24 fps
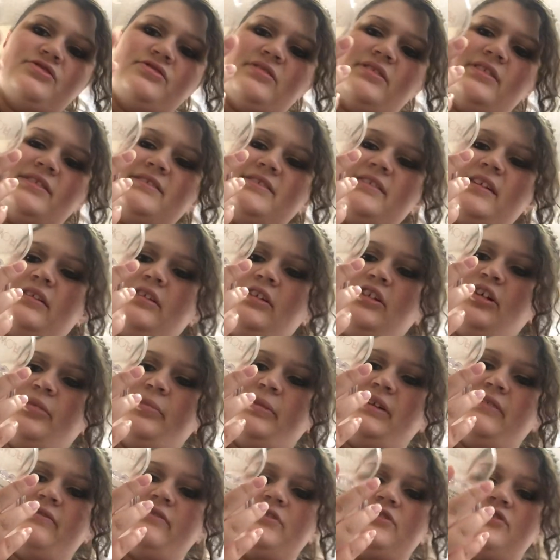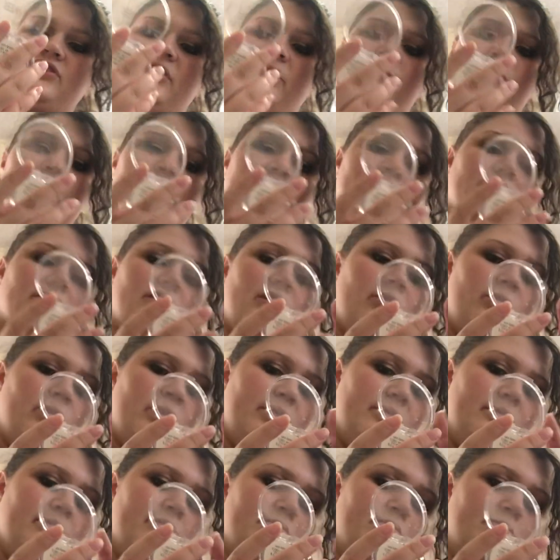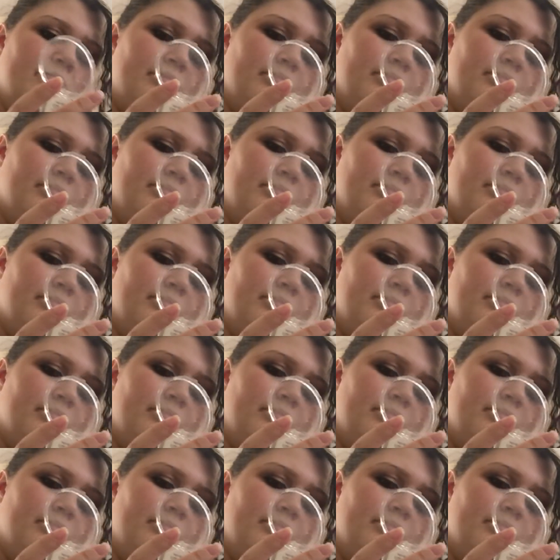it's a little bit of a shimmery, glowy